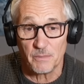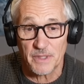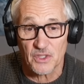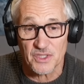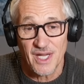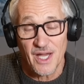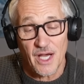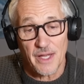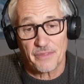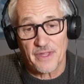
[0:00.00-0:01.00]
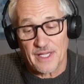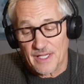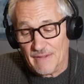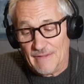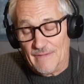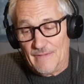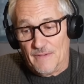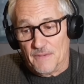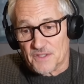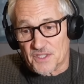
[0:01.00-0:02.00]
because I think
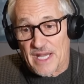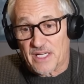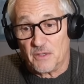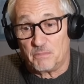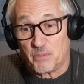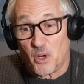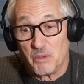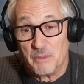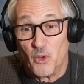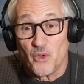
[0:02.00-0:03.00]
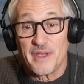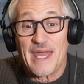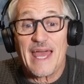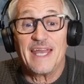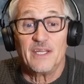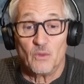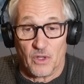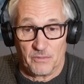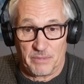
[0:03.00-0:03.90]
Saka probably more than anyone